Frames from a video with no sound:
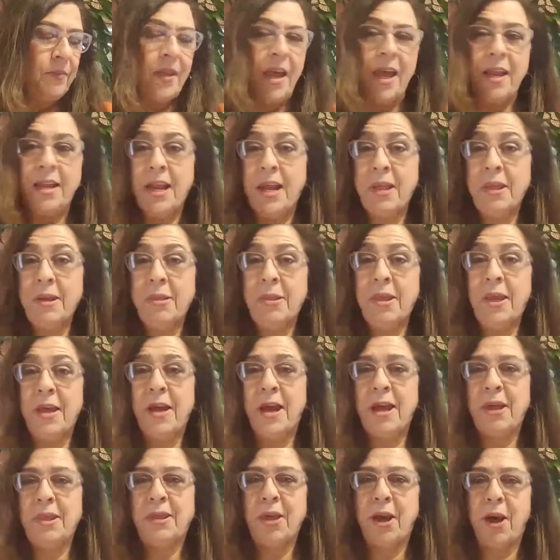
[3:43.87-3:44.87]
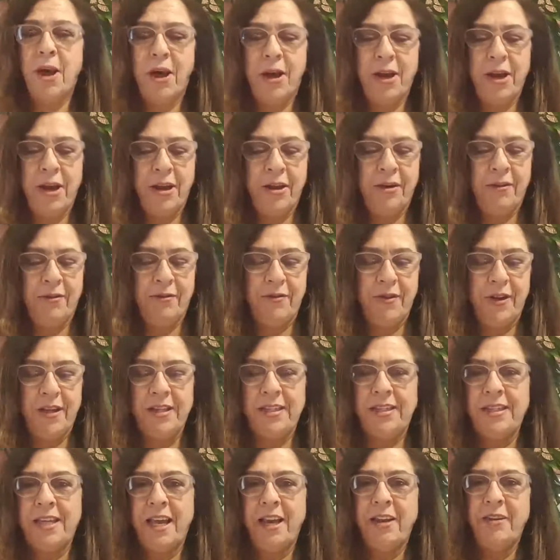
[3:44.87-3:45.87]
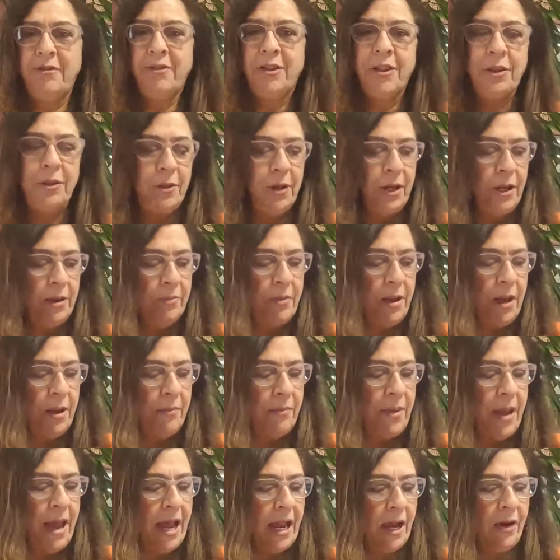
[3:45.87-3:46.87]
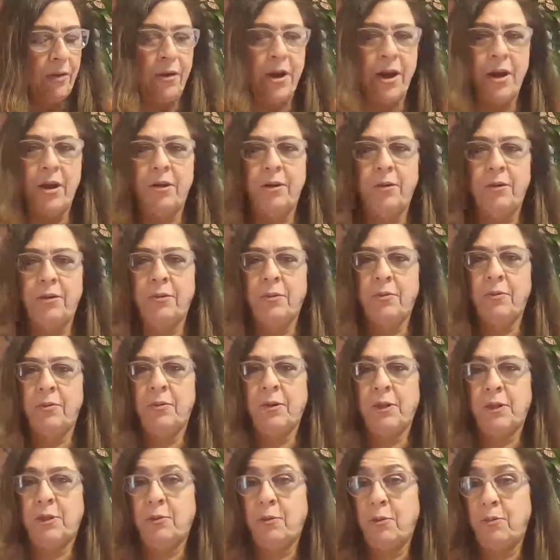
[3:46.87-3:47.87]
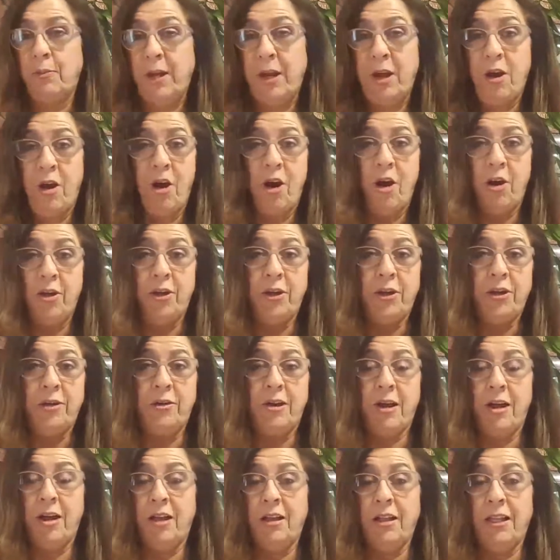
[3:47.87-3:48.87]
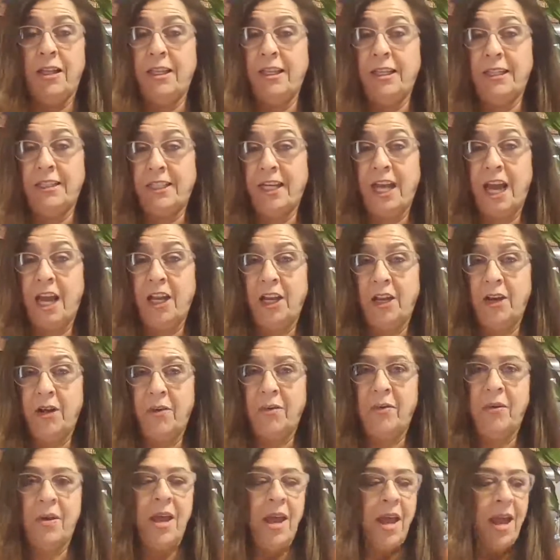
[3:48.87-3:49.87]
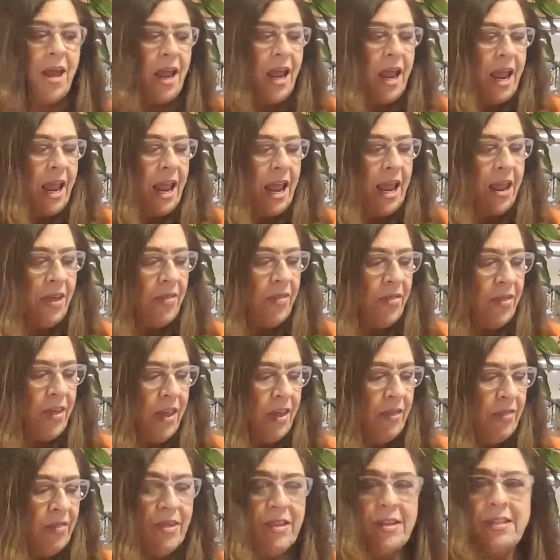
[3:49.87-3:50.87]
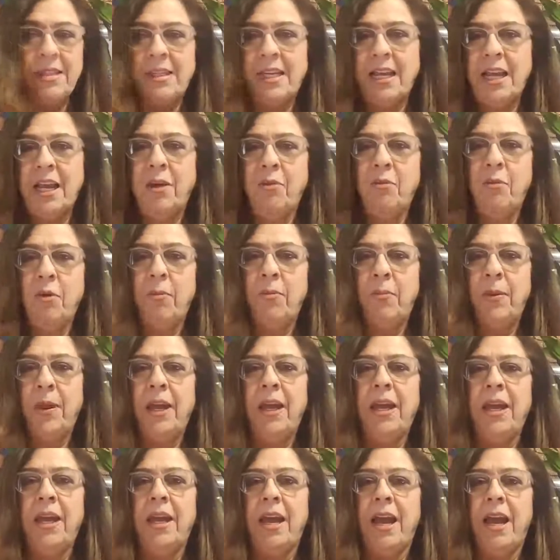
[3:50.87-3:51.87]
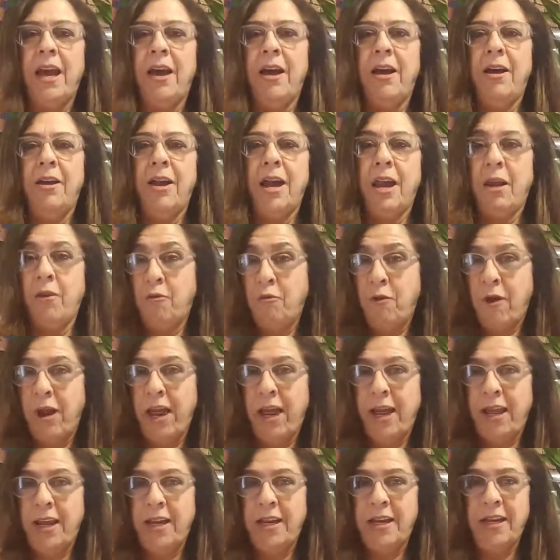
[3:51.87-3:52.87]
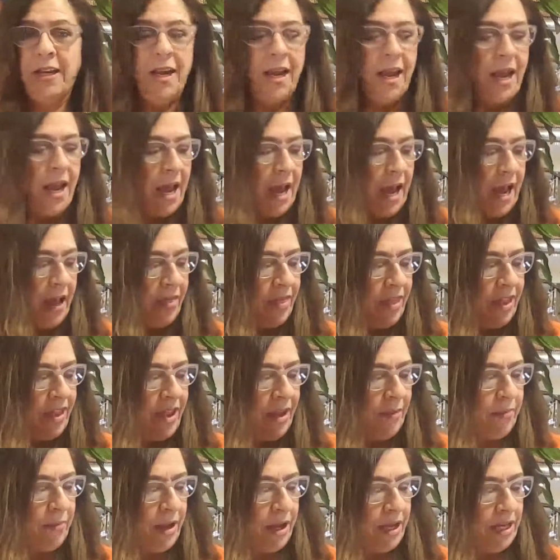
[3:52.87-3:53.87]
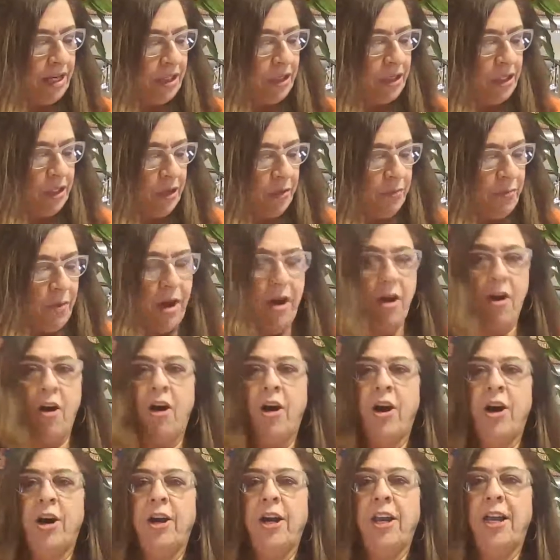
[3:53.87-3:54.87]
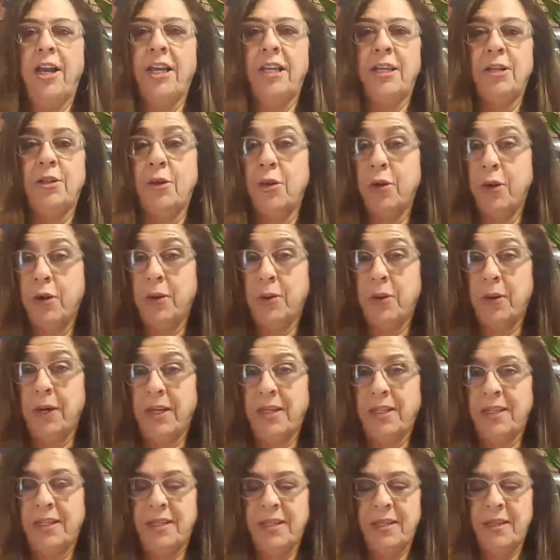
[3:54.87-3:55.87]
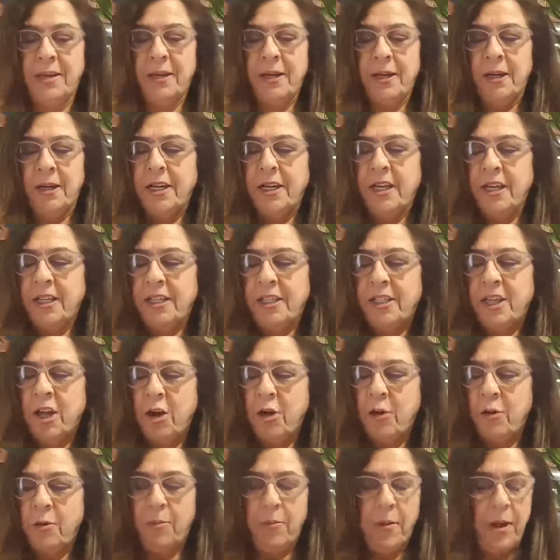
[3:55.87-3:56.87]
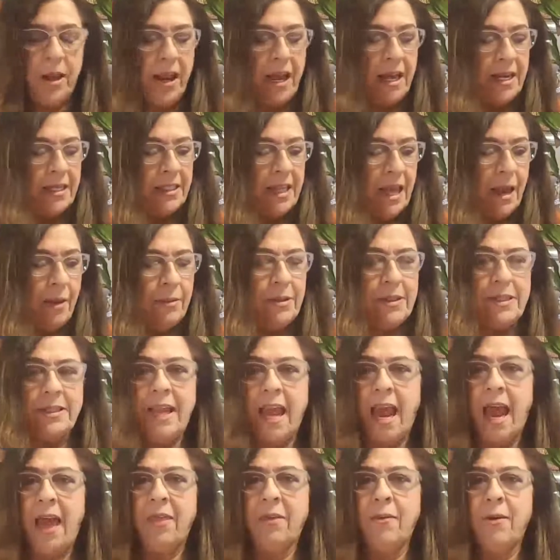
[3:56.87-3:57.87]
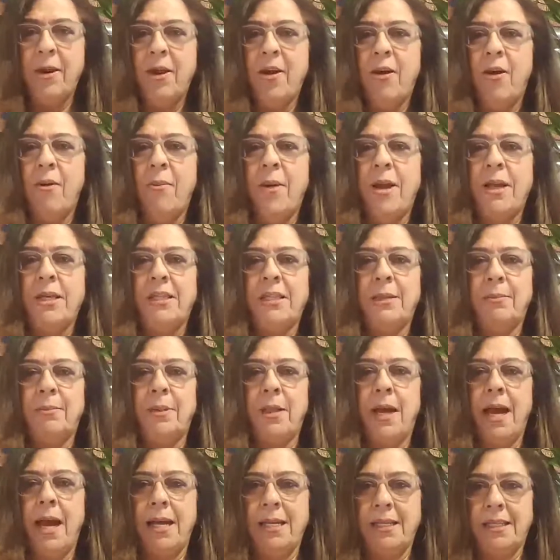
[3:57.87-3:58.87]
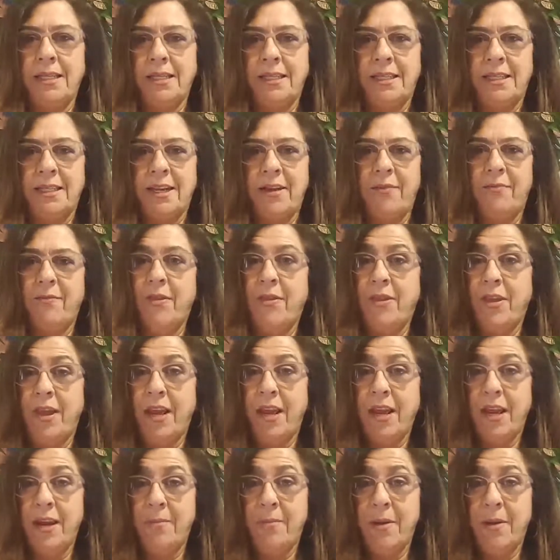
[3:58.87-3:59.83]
Another thing I thought of, instead of doing my background, which will be all yellow, and then the Zia will be in red, I think I'm going to do my heart in turquoise. So, but as I was gathering all my supplies and stuff and thinking